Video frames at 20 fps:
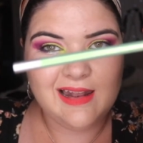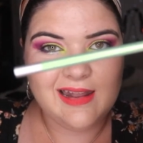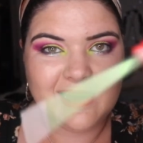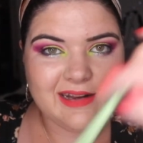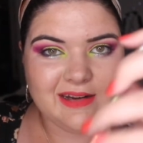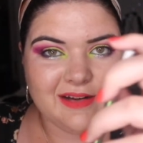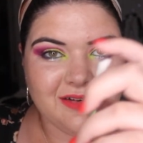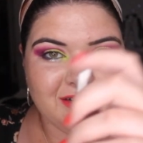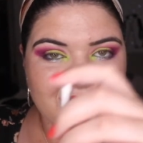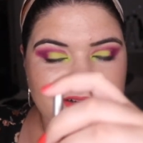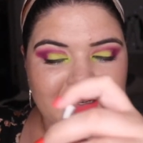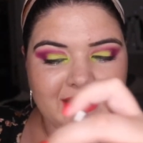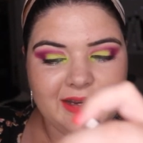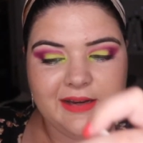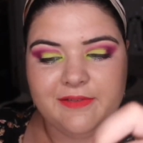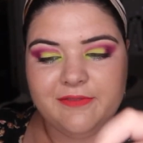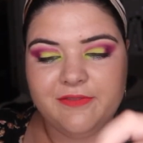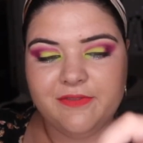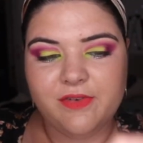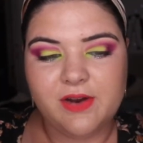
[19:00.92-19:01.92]
liner on
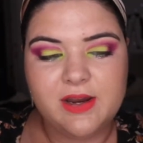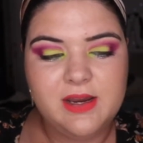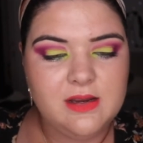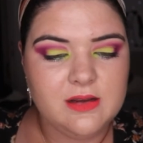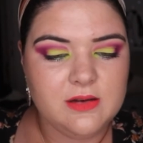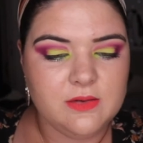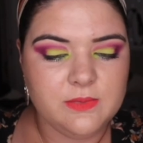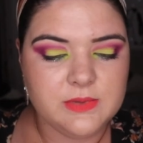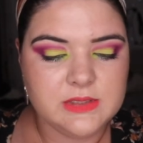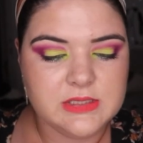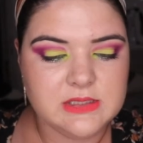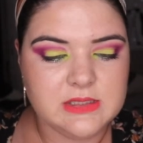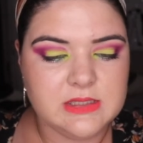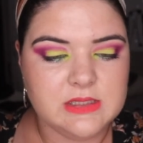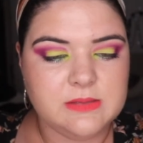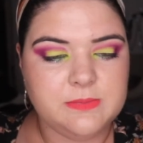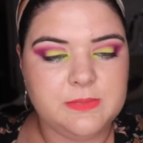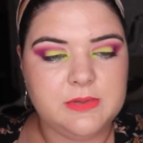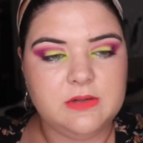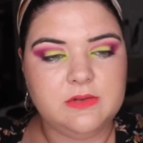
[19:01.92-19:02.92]
in Freak, which is
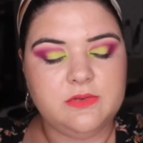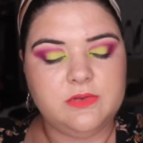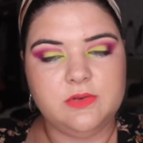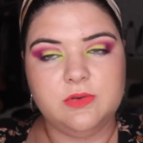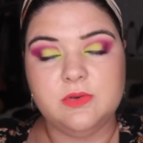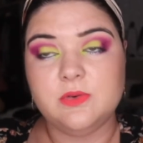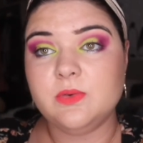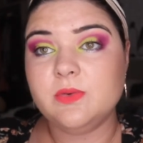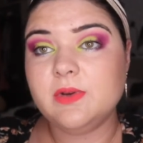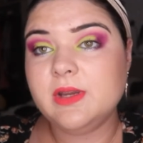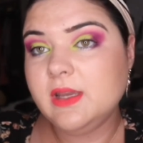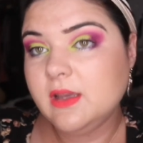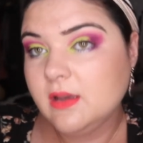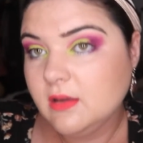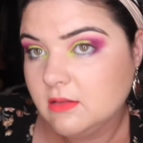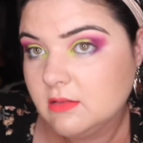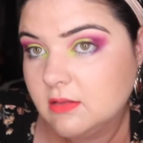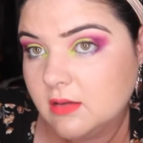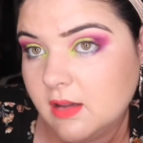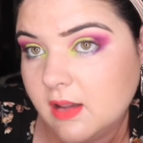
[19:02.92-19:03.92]
this beautiful
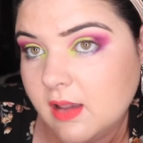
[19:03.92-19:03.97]
green,